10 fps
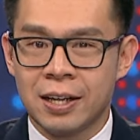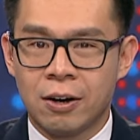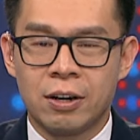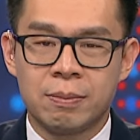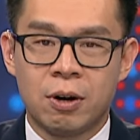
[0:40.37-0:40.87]

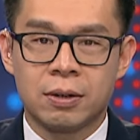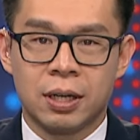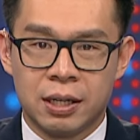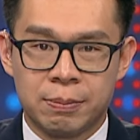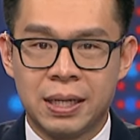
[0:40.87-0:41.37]
are among
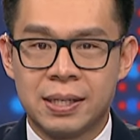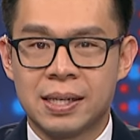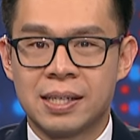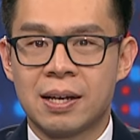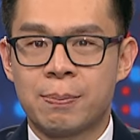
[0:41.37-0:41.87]

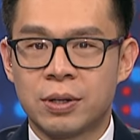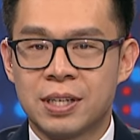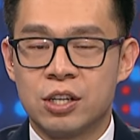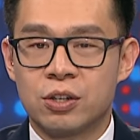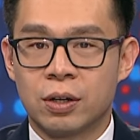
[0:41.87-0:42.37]
PiS's
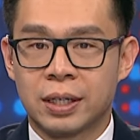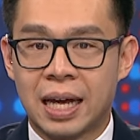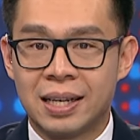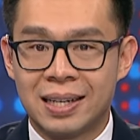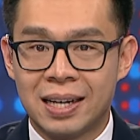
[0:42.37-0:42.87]
potential
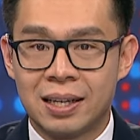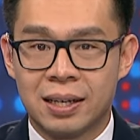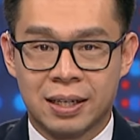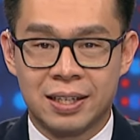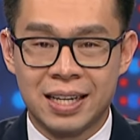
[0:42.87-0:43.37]

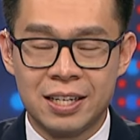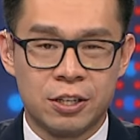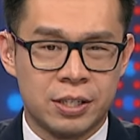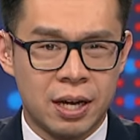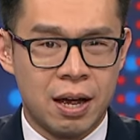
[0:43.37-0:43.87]

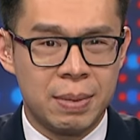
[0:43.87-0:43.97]
contenders.